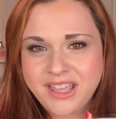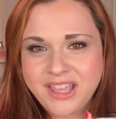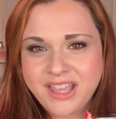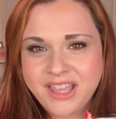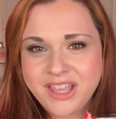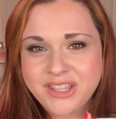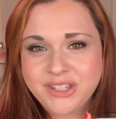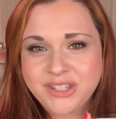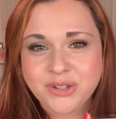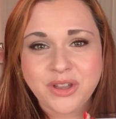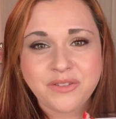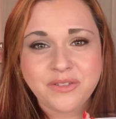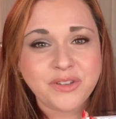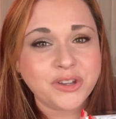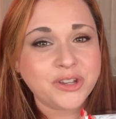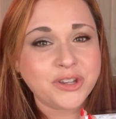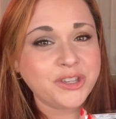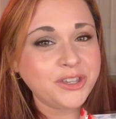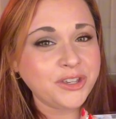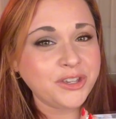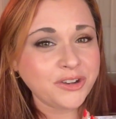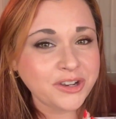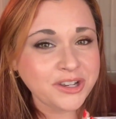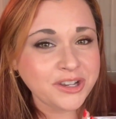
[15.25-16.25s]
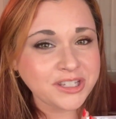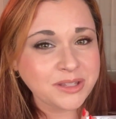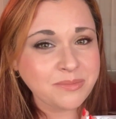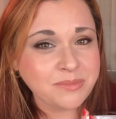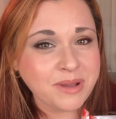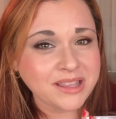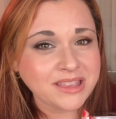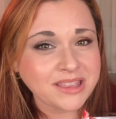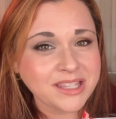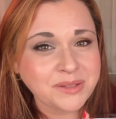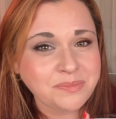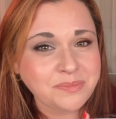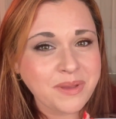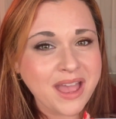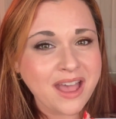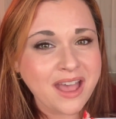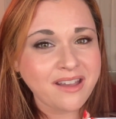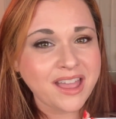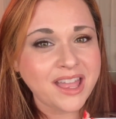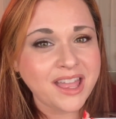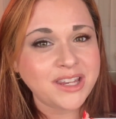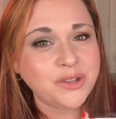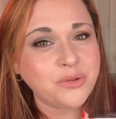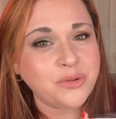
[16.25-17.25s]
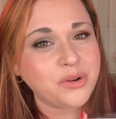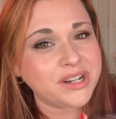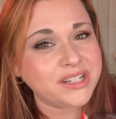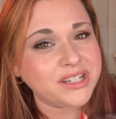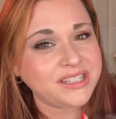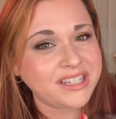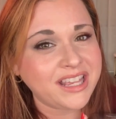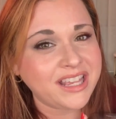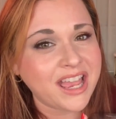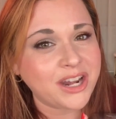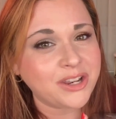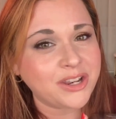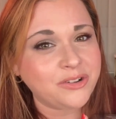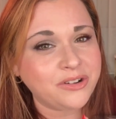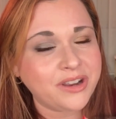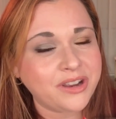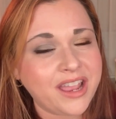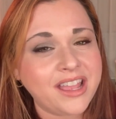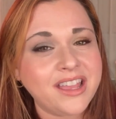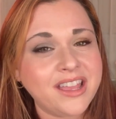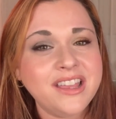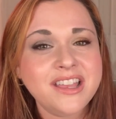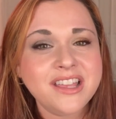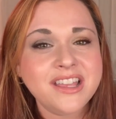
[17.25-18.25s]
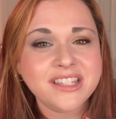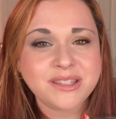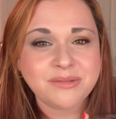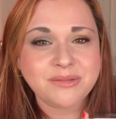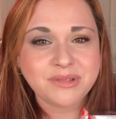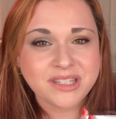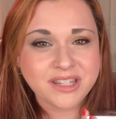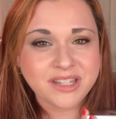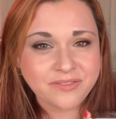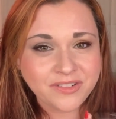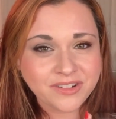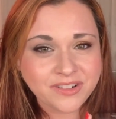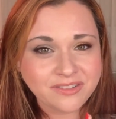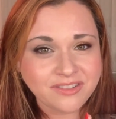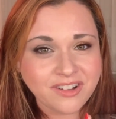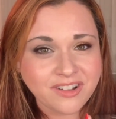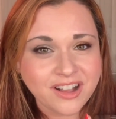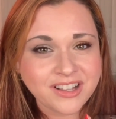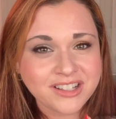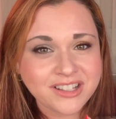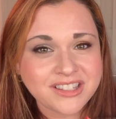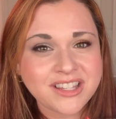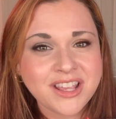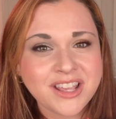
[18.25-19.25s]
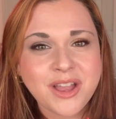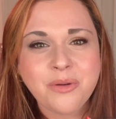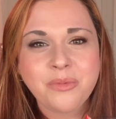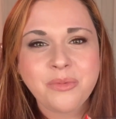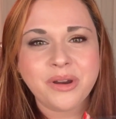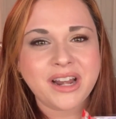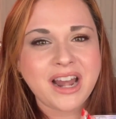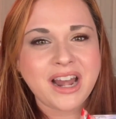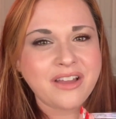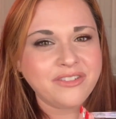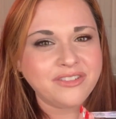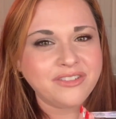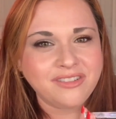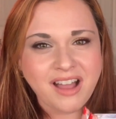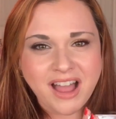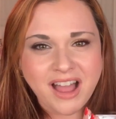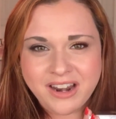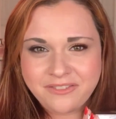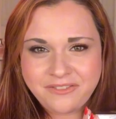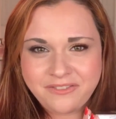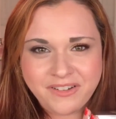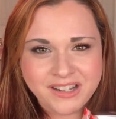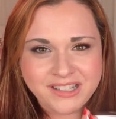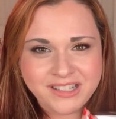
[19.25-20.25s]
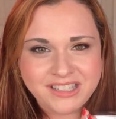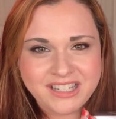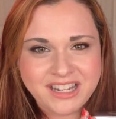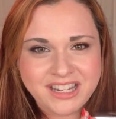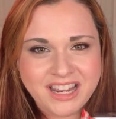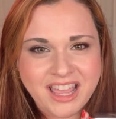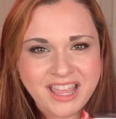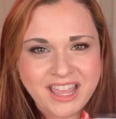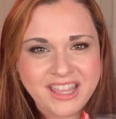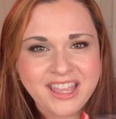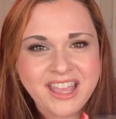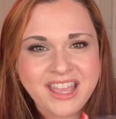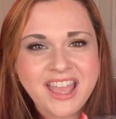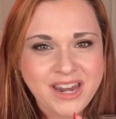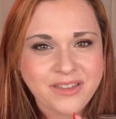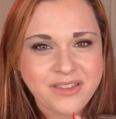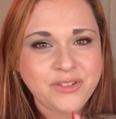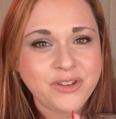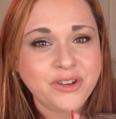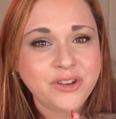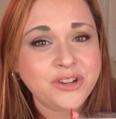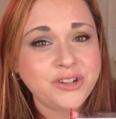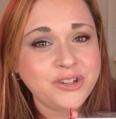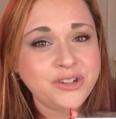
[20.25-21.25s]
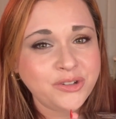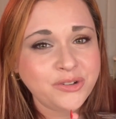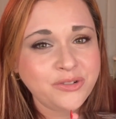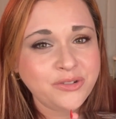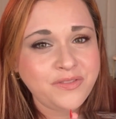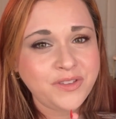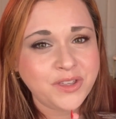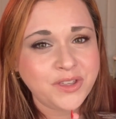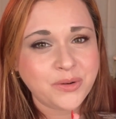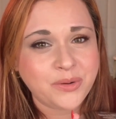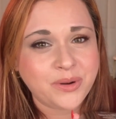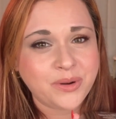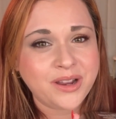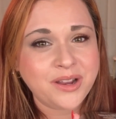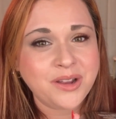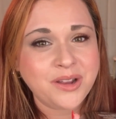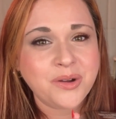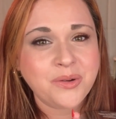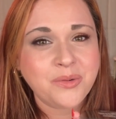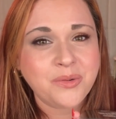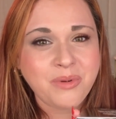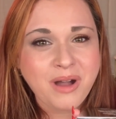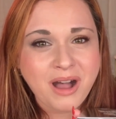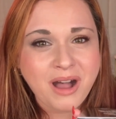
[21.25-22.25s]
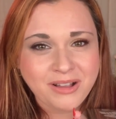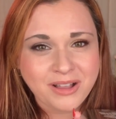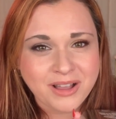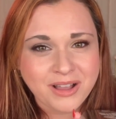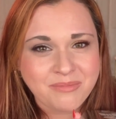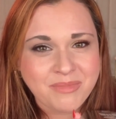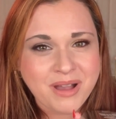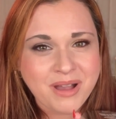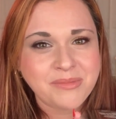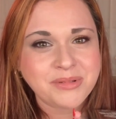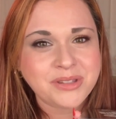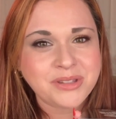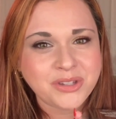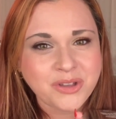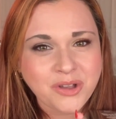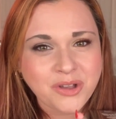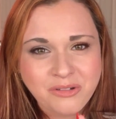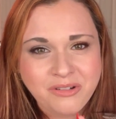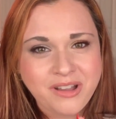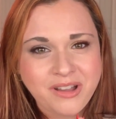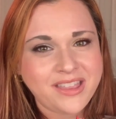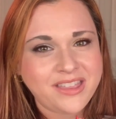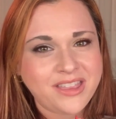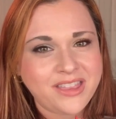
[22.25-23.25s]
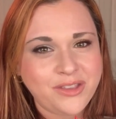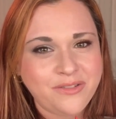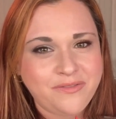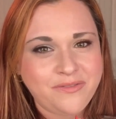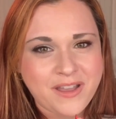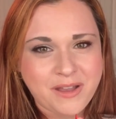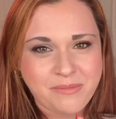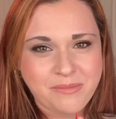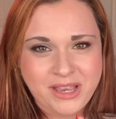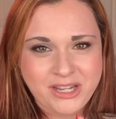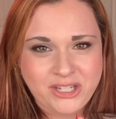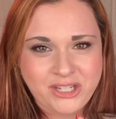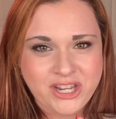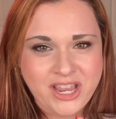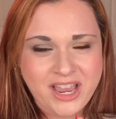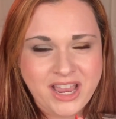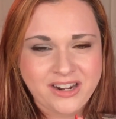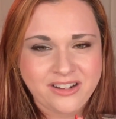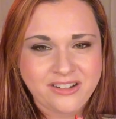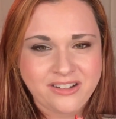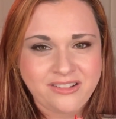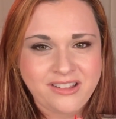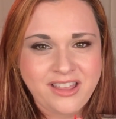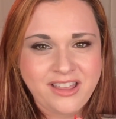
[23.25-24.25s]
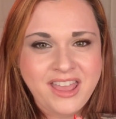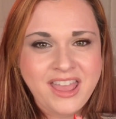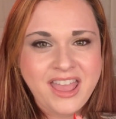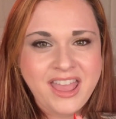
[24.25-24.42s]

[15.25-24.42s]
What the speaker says: So if you're curious about this palette and you want to see how to create some different looks, we're going to have a lot of fun today. If you're a new viewer, welcome. I'm so glad that you found my channel.